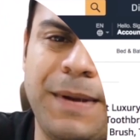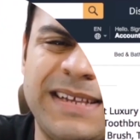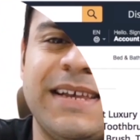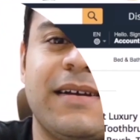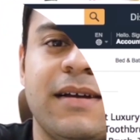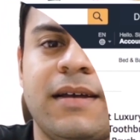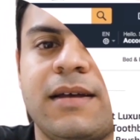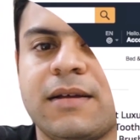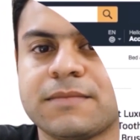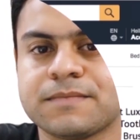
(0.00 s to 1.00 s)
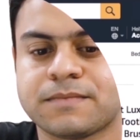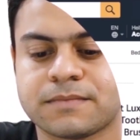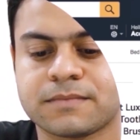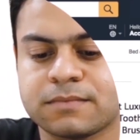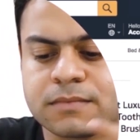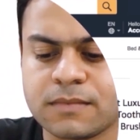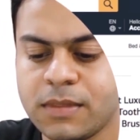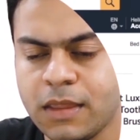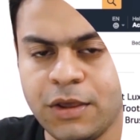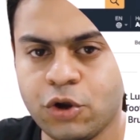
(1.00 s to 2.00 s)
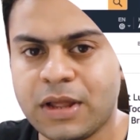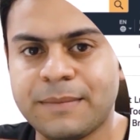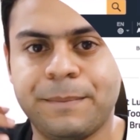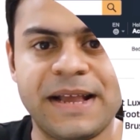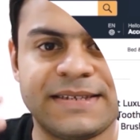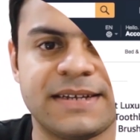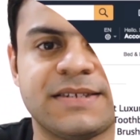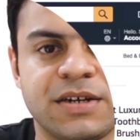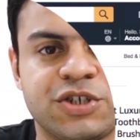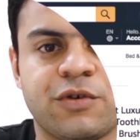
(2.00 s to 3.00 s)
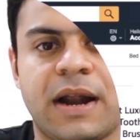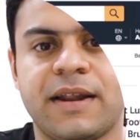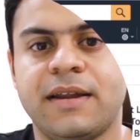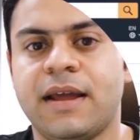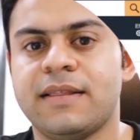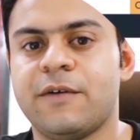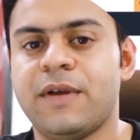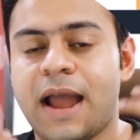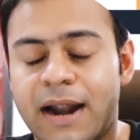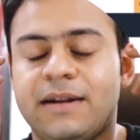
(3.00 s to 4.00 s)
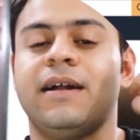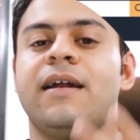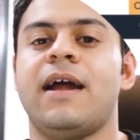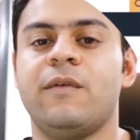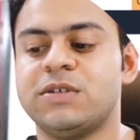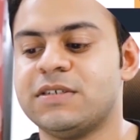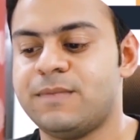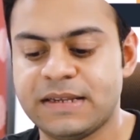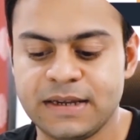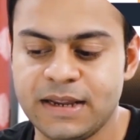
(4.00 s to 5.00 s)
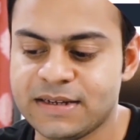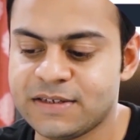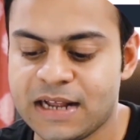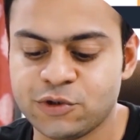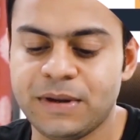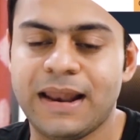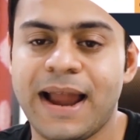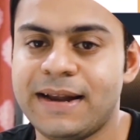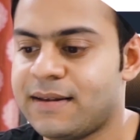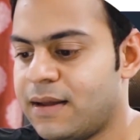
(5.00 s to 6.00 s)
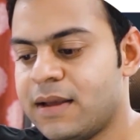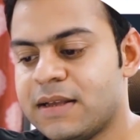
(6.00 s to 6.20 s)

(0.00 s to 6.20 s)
basic, that basic search criteria that we had in our head, which is basically it has to be light,